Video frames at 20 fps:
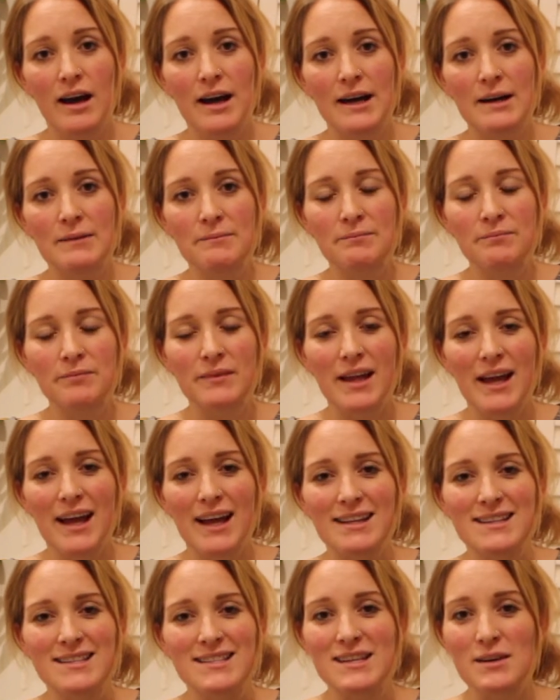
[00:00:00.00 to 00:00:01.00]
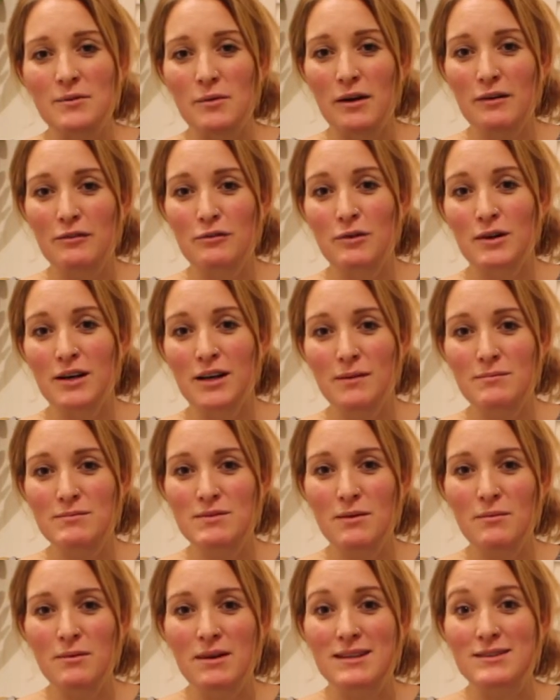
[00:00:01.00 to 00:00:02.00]
and see what everyone comes
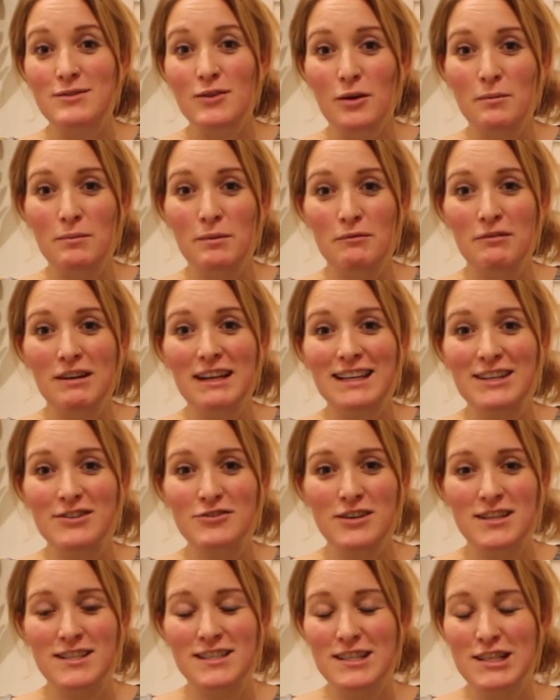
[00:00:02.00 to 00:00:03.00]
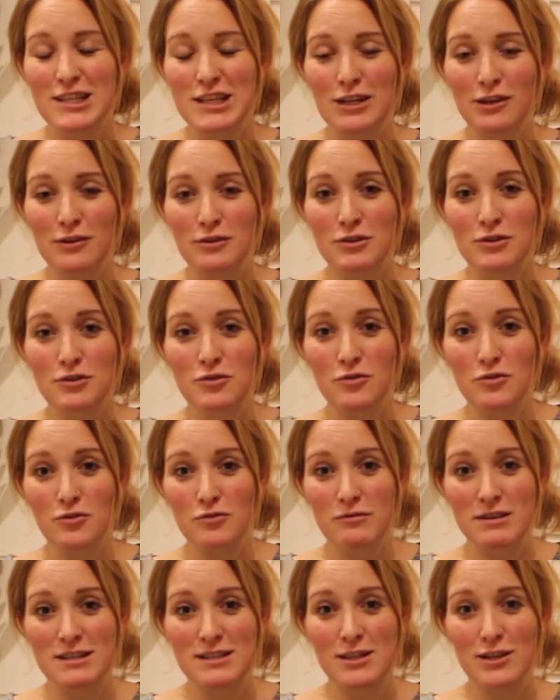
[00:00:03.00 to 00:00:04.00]
up with. So I'd be really interested to know
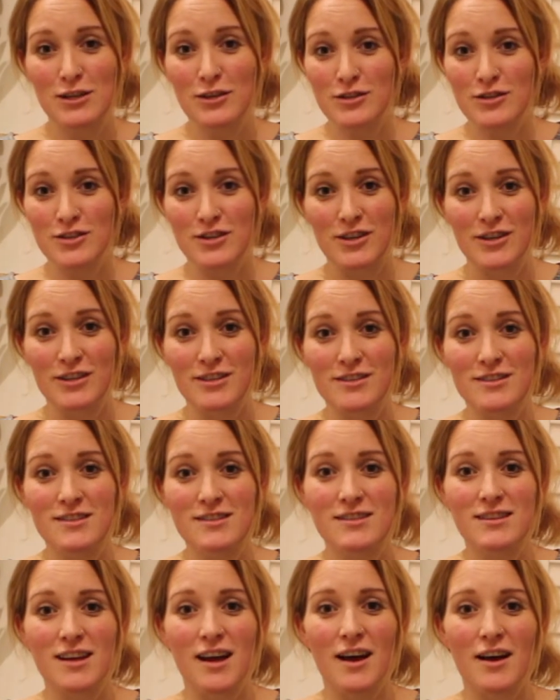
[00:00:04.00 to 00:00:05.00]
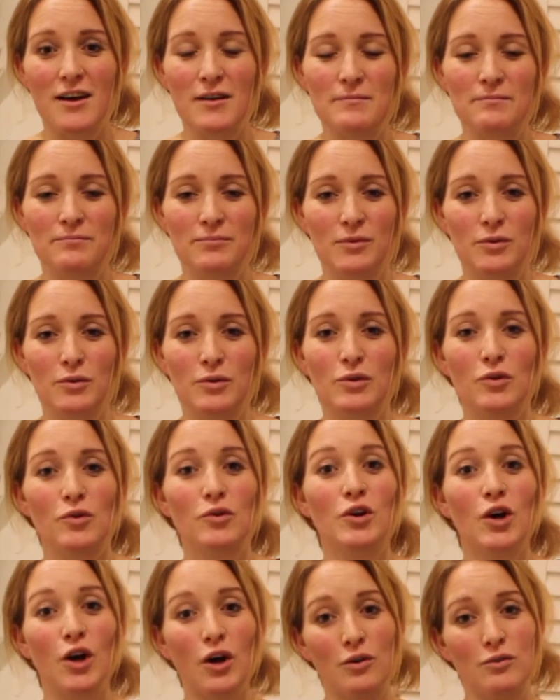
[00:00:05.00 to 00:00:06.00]
your resolutions, or your
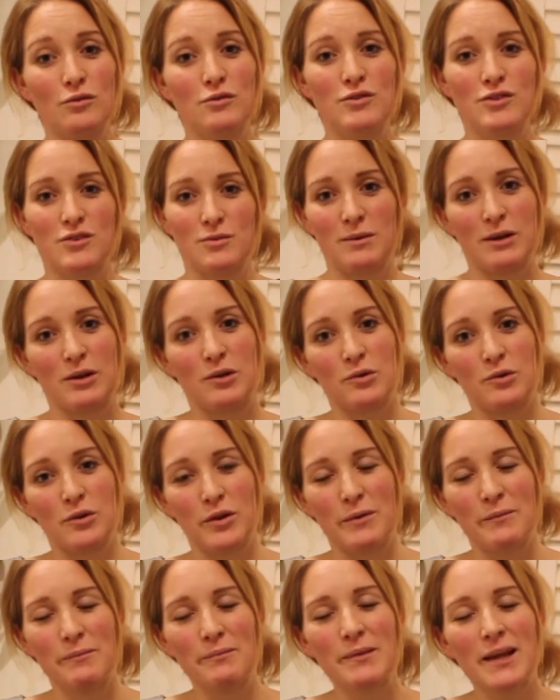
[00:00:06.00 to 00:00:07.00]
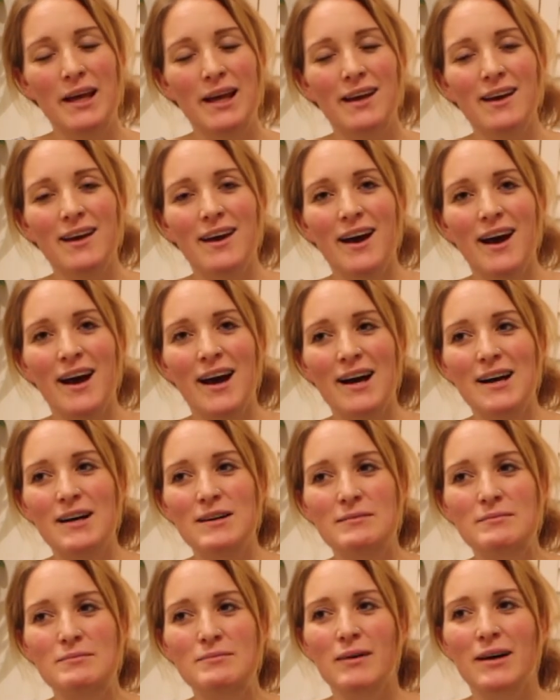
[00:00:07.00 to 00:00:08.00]
goals, should we call them.
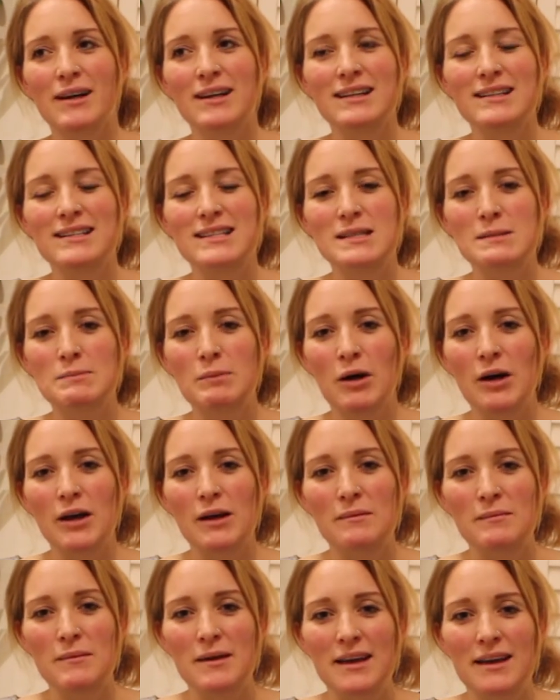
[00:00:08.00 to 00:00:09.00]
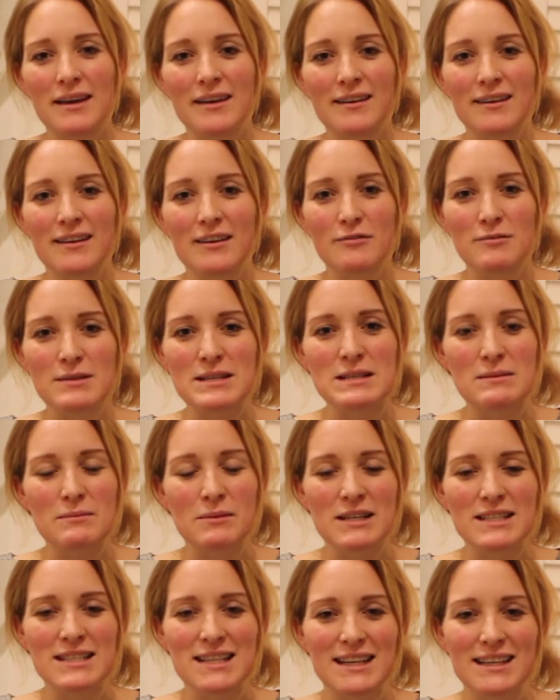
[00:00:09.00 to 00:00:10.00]
Might inspire me, give me some
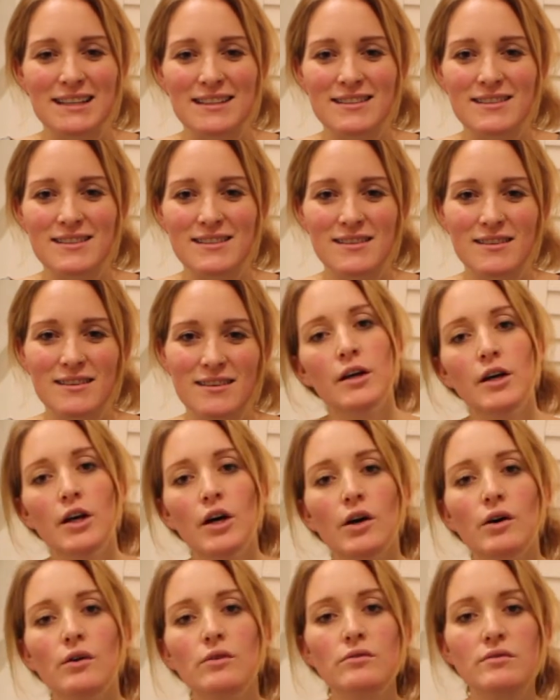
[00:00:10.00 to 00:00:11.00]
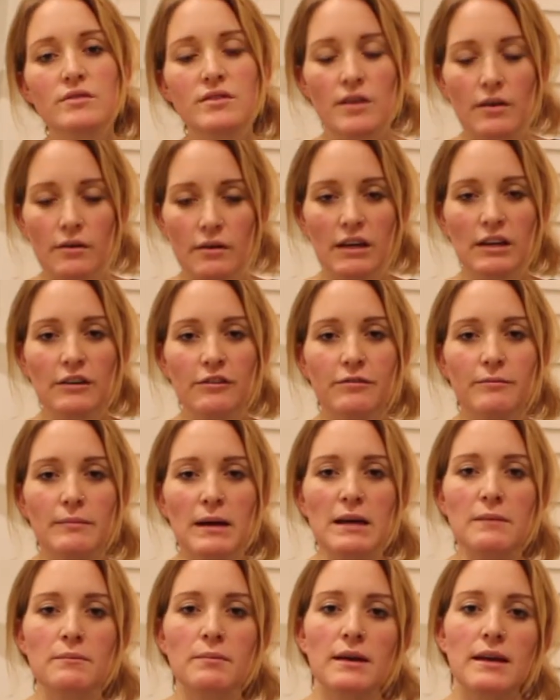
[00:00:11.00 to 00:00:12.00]
ideas. Also, if
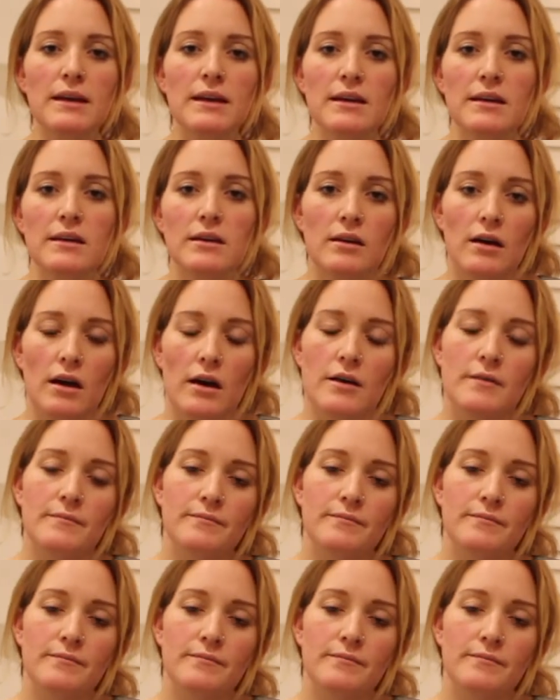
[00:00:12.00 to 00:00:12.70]
maybe